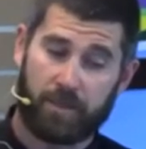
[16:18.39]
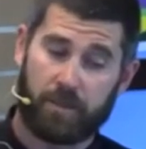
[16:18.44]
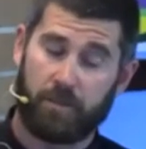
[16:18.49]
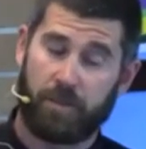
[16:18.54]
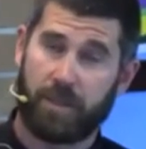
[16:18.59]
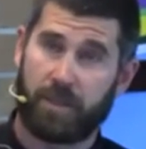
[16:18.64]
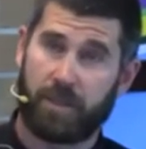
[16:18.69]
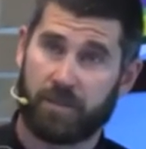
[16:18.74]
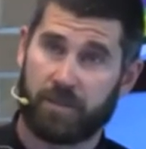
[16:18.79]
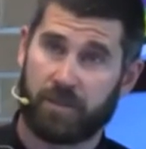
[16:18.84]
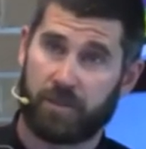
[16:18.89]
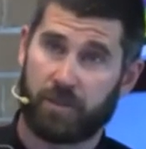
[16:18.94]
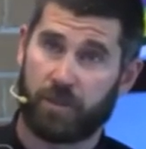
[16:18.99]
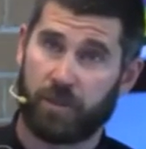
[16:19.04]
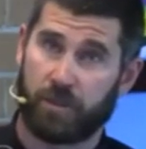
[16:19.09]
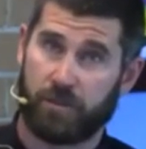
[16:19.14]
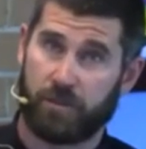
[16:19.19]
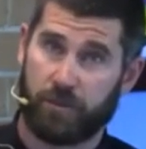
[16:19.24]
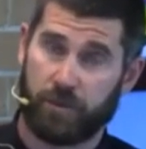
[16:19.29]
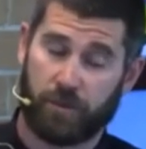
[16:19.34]
to be
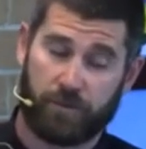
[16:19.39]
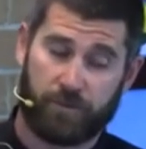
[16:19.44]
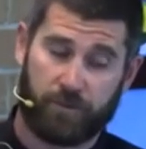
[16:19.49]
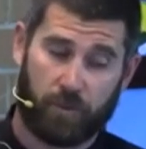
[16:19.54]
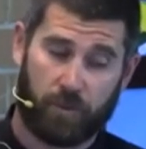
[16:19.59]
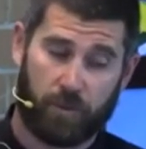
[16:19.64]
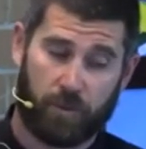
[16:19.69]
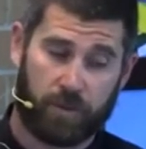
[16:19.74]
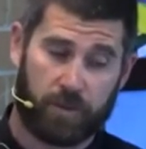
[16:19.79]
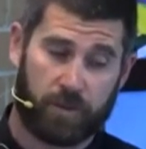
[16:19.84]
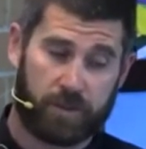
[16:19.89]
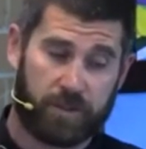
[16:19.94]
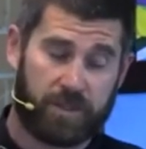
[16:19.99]
concerned for the foreigner,